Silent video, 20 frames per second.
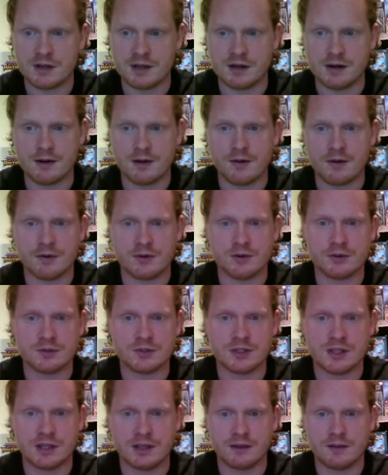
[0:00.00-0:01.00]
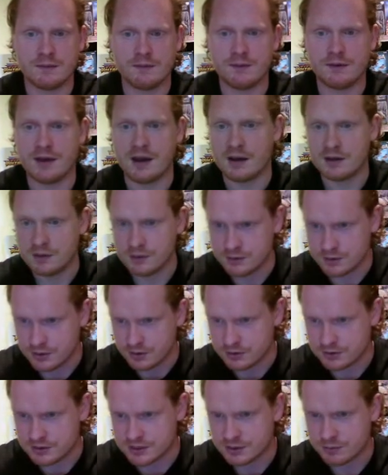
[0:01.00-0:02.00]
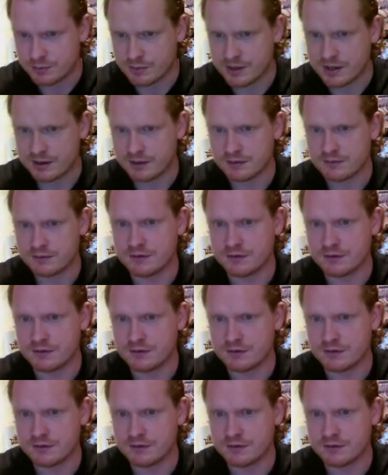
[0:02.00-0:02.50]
the Gargoyles, get another Hunting Pack